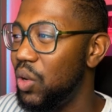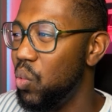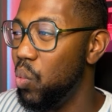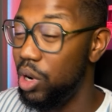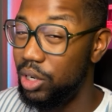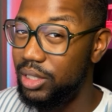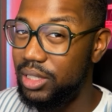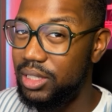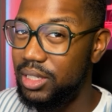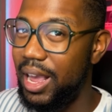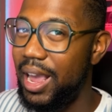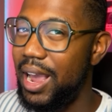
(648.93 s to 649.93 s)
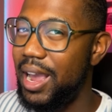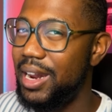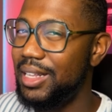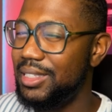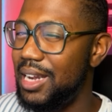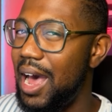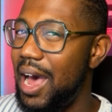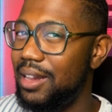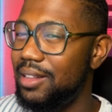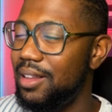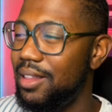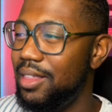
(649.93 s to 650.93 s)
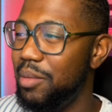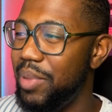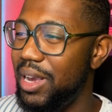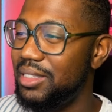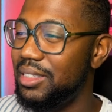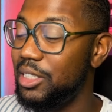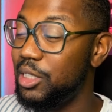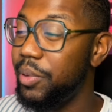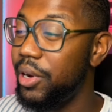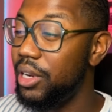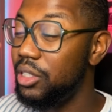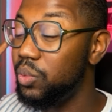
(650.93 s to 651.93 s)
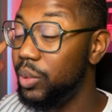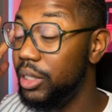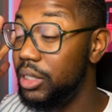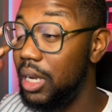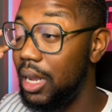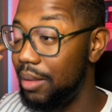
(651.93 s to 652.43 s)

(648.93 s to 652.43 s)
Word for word: worse and it's not the best experience, which